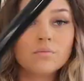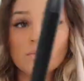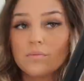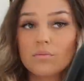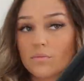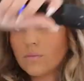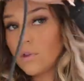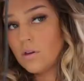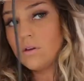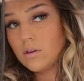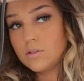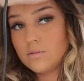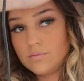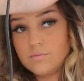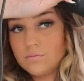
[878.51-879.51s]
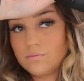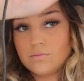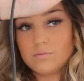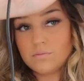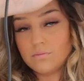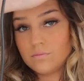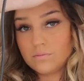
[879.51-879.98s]

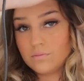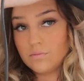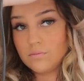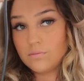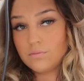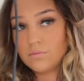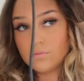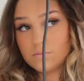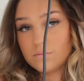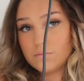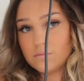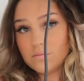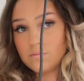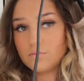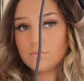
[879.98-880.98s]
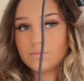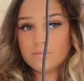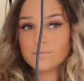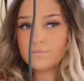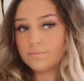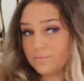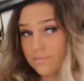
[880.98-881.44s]

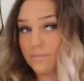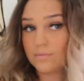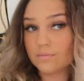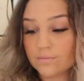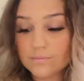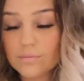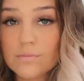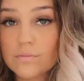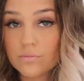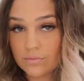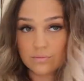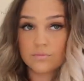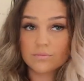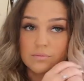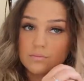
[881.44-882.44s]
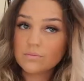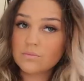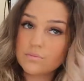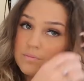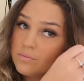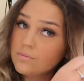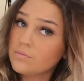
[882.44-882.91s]

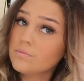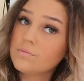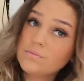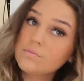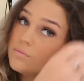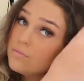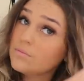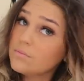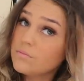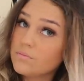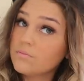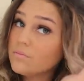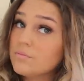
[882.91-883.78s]
Nothing is said.